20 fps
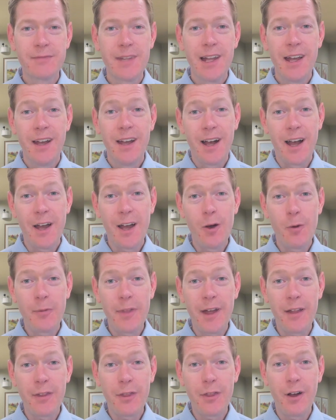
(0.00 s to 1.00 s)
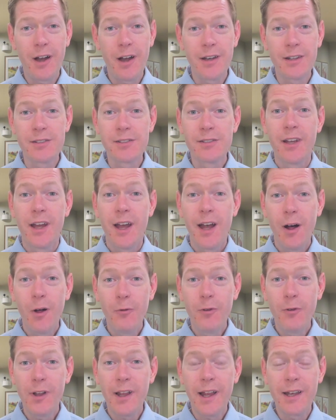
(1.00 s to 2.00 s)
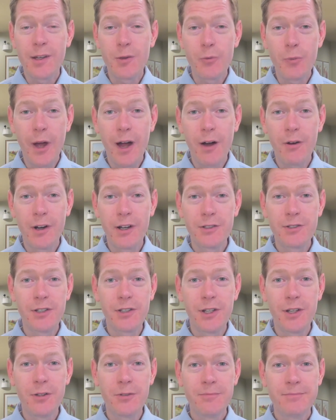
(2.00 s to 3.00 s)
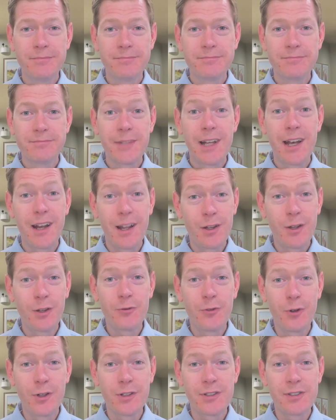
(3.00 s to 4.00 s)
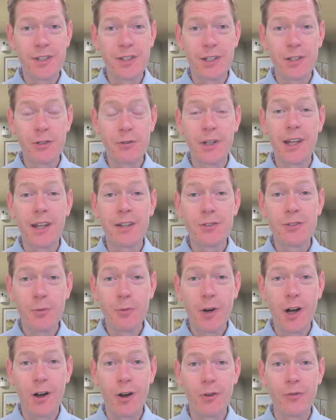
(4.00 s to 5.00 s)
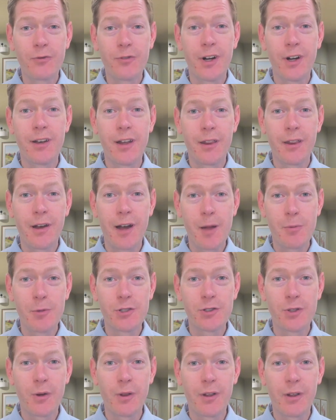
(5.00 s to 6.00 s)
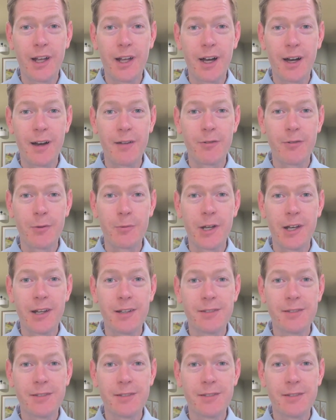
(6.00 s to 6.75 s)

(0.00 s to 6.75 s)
I hope that thought is helpful and empowering to you, and I look forward to seeing you again tomorrow for another episode of the Caregiver Minute.